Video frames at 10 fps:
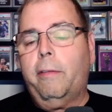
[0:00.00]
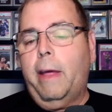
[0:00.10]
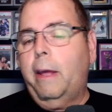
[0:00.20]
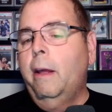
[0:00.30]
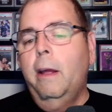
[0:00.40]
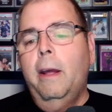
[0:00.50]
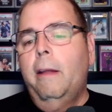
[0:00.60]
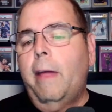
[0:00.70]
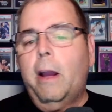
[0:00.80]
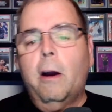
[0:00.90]
They
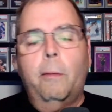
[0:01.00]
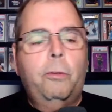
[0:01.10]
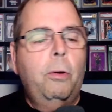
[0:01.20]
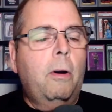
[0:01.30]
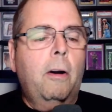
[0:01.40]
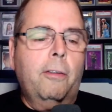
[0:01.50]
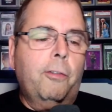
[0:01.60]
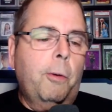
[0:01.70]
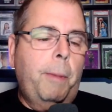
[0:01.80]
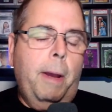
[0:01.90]
come two cards
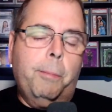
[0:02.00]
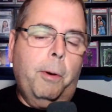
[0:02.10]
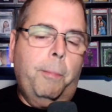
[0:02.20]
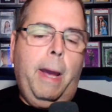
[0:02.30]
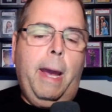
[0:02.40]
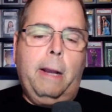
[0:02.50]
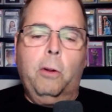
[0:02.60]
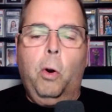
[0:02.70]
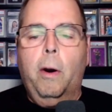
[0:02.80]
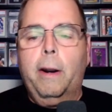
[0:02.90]
per pack.
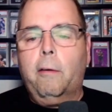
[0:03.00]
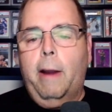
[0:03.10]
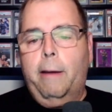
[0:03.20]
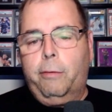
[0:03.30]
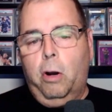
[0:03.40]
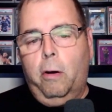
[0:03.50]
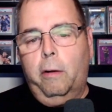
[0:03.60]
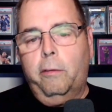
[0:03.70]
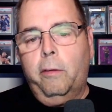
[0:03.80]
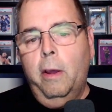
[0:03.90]
They're autograph
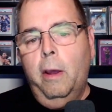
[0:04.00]
cards.